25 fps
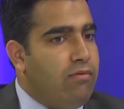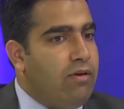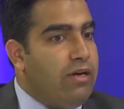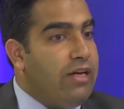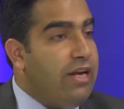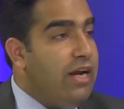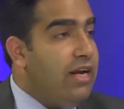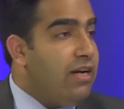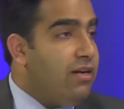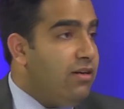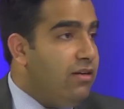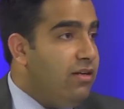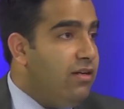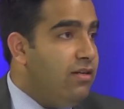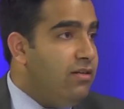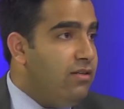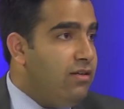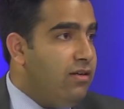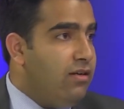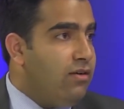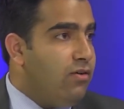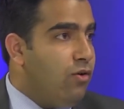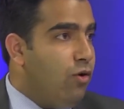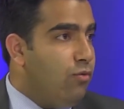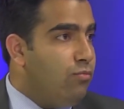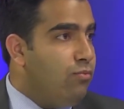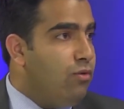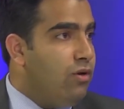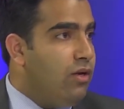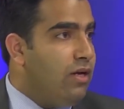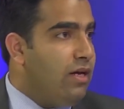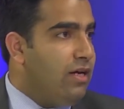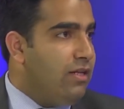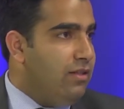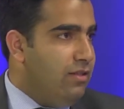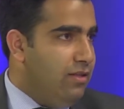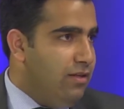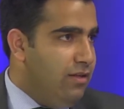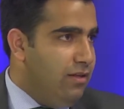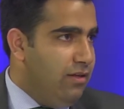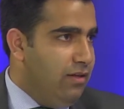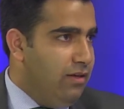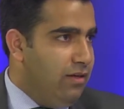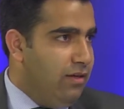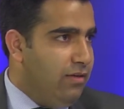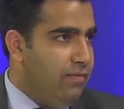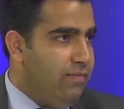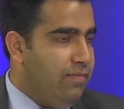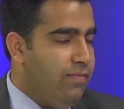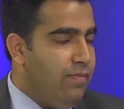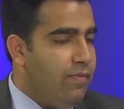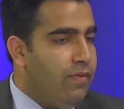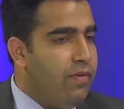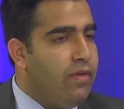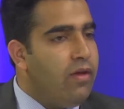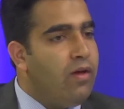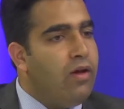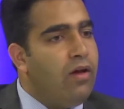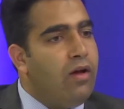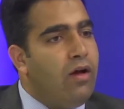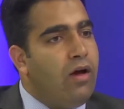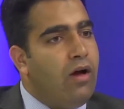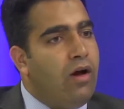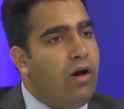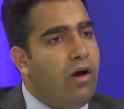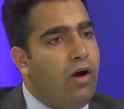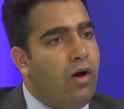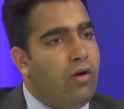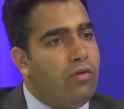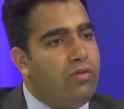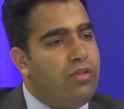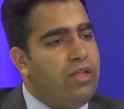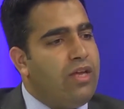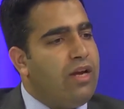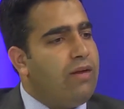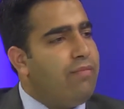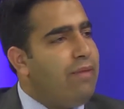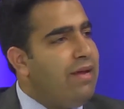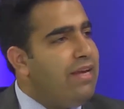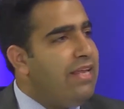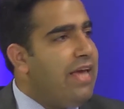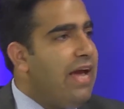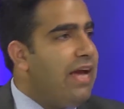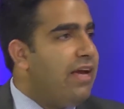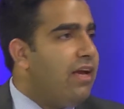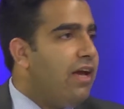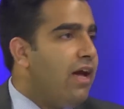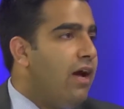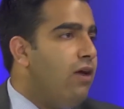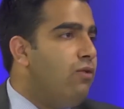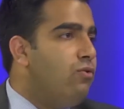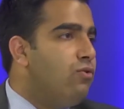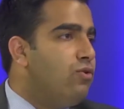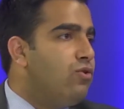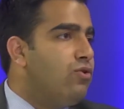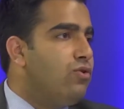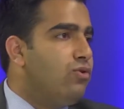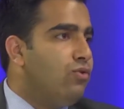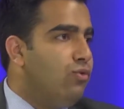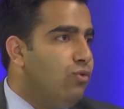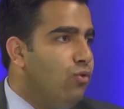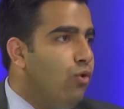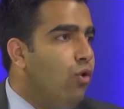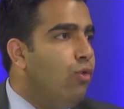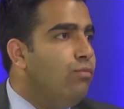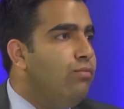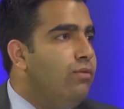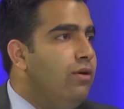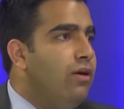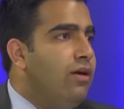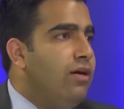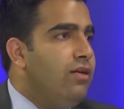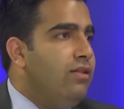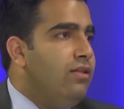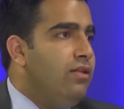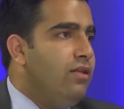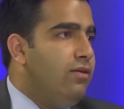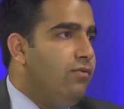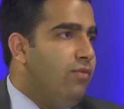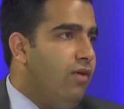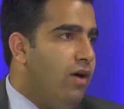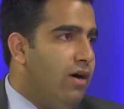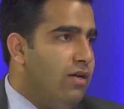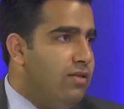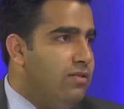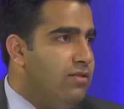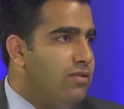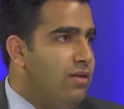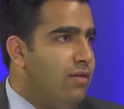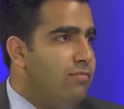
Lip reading: great leader, Abdul Qadir. There are many accounts who Abdul Qadir was.